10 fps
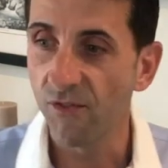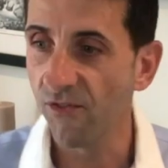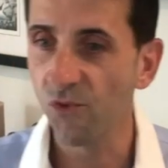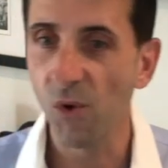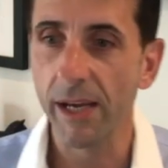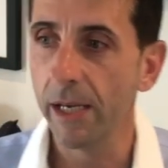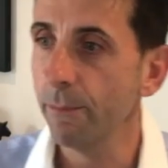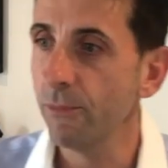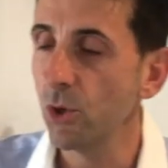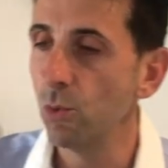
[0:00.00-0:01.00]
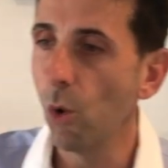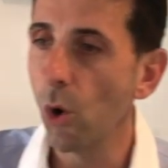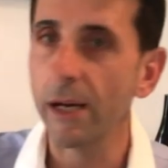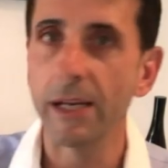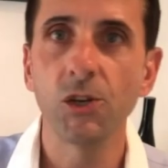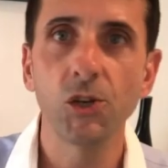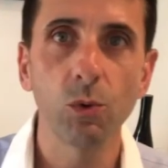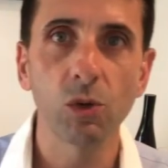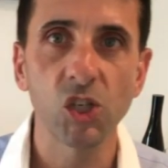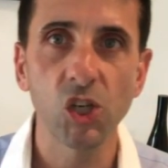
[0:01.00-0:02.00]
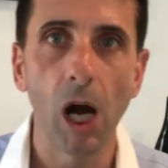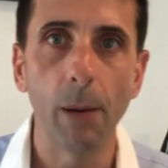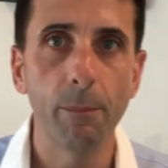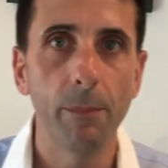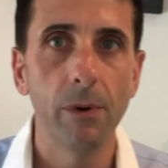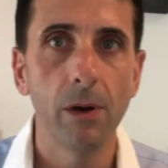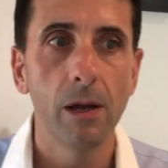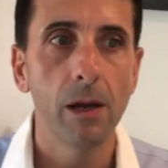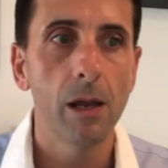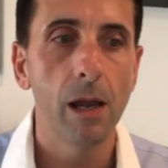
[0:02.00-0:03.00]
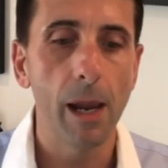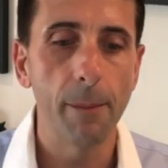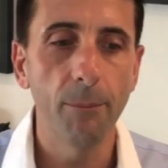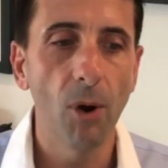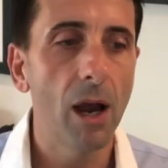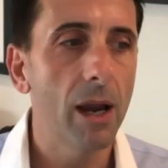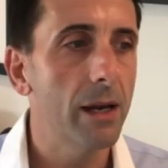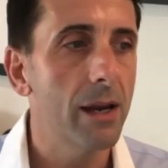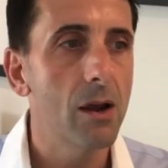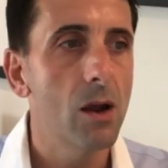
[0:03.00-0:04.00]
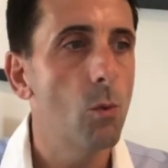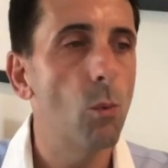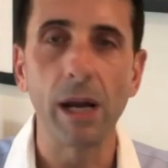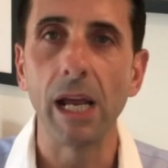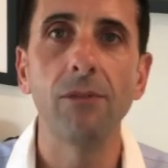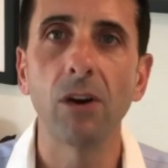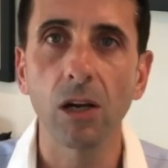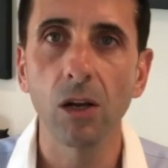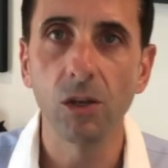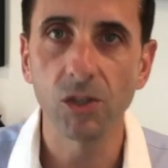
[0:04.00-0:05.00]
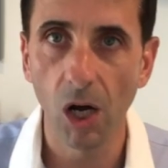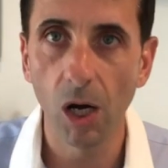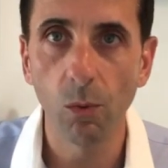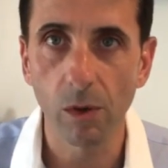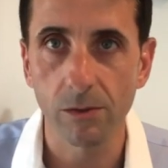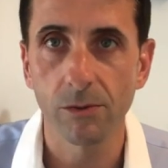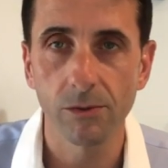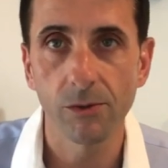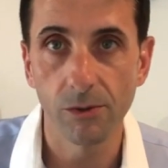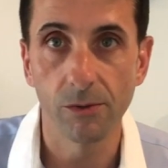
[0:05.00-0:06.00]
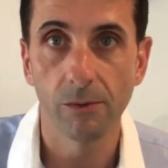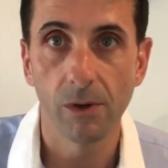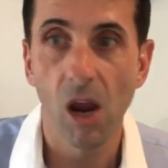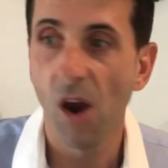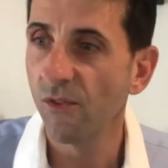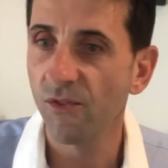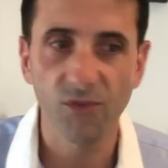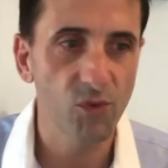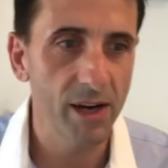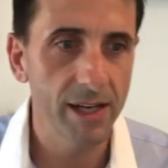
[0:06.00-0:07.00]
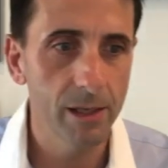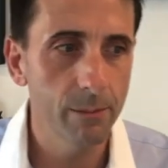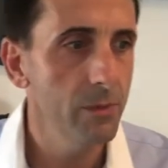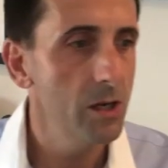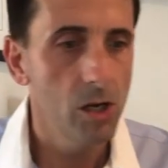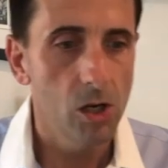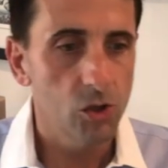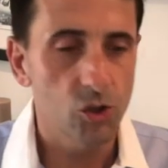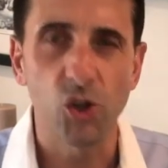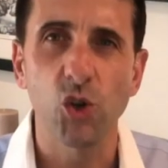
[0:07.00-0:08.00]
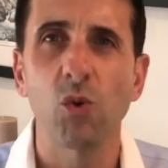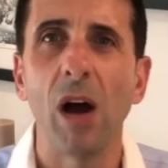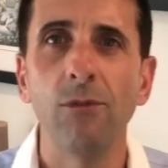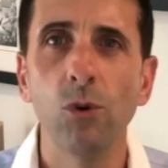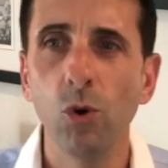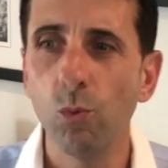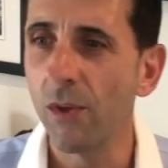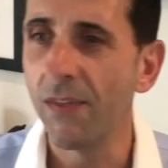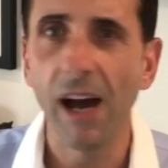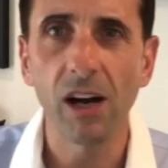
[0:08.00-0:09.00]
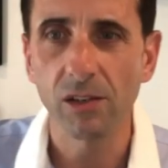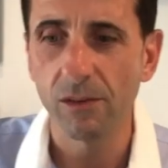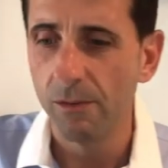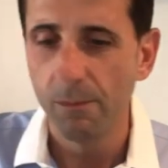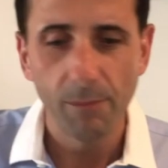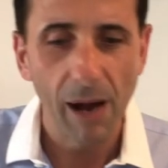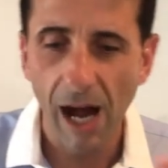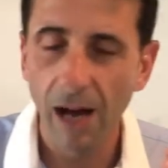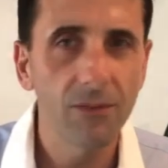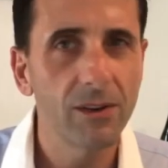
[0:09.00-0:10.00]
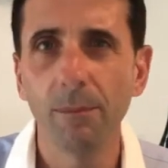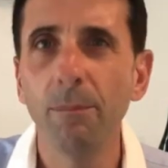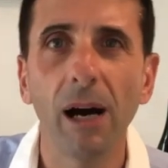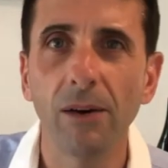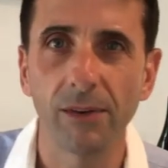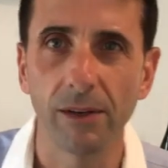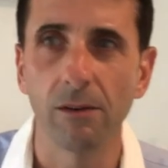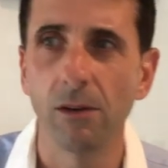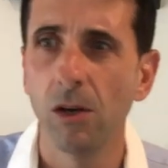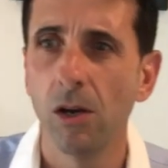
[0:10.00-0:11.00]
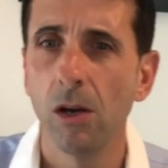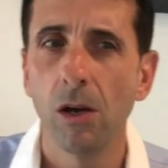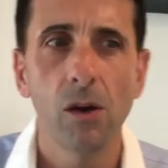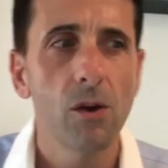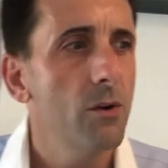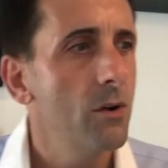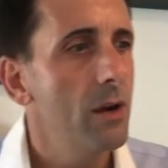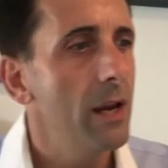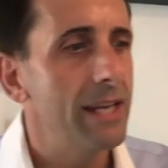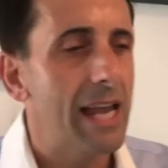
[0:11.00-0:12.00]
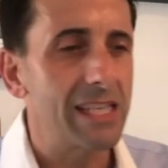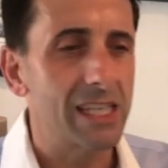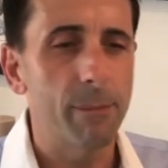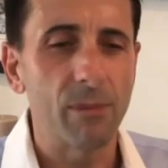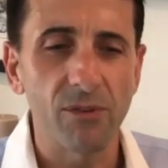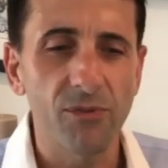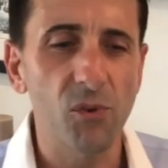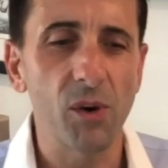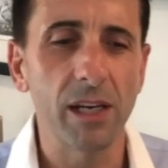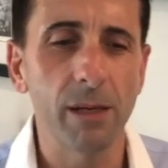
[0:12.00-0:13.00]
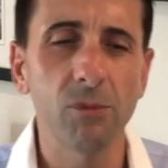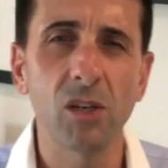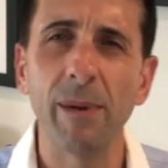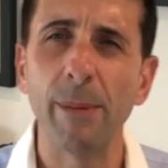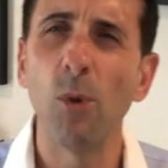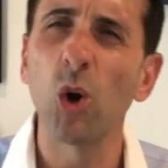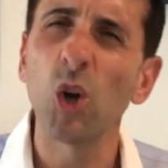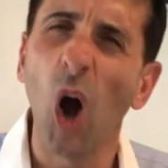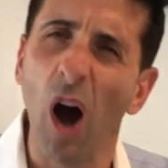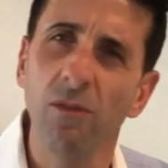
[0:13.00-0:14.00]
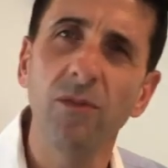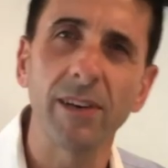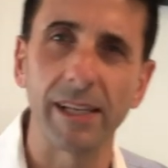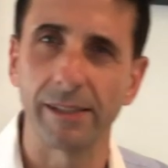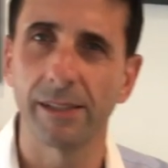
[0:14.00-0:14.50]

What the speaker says: Freedom to walk into a shop and buy whatever clothes I want to. Freedom to travel without huffing and puffing. It has given me the freedom to be more confident